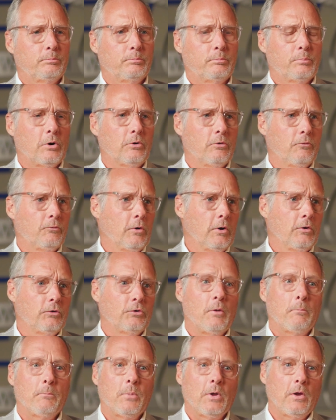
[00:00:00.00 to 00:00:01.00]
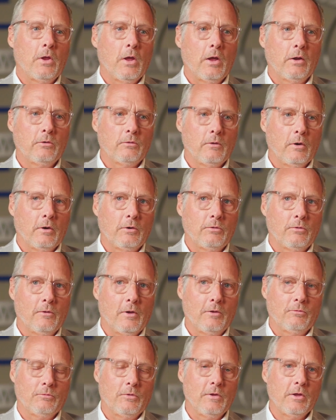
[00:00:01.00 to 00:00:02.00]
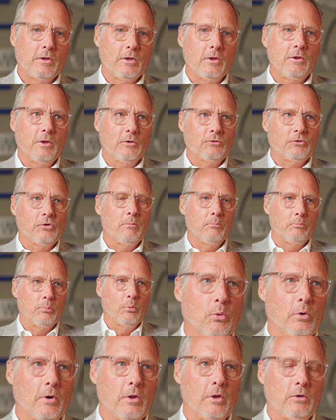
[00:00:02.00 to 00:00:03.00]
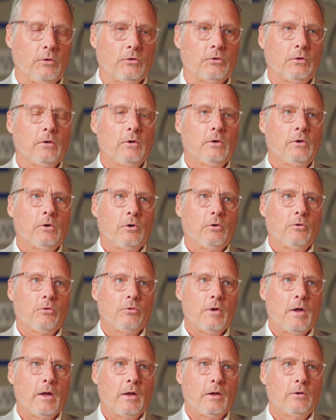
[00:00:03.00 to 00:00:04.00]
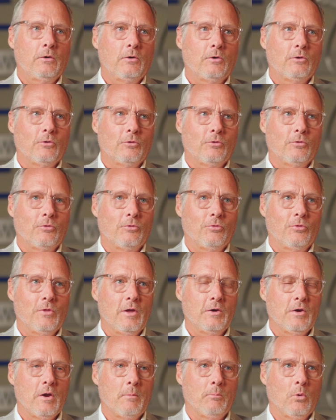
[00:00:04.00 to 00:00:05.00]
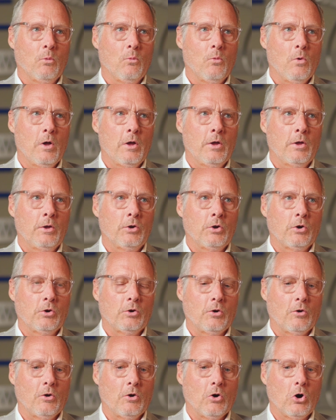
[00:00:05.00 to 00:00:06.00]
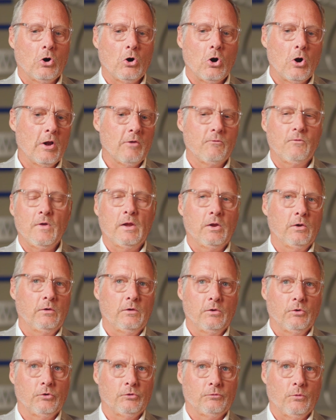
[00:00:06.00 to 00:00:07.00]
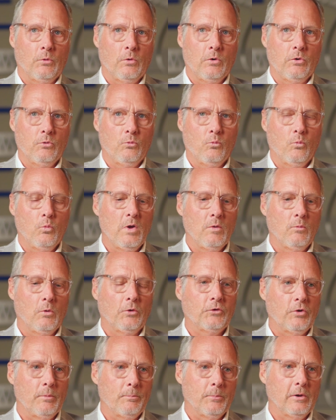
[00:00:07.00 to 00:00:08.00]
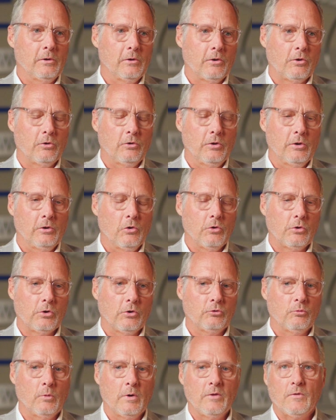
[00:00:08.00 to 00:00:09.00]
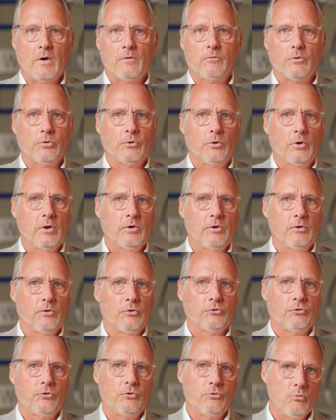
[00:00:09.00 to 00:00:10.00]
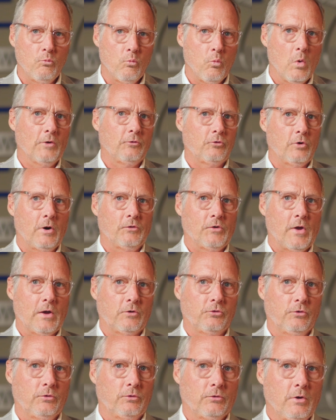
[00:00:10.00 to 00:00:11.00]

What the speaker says: Pardon the phrase. But I think it's important that they, number one, are already vetting deals for you. We will typically look at 25 or 30 deals to do one transaction.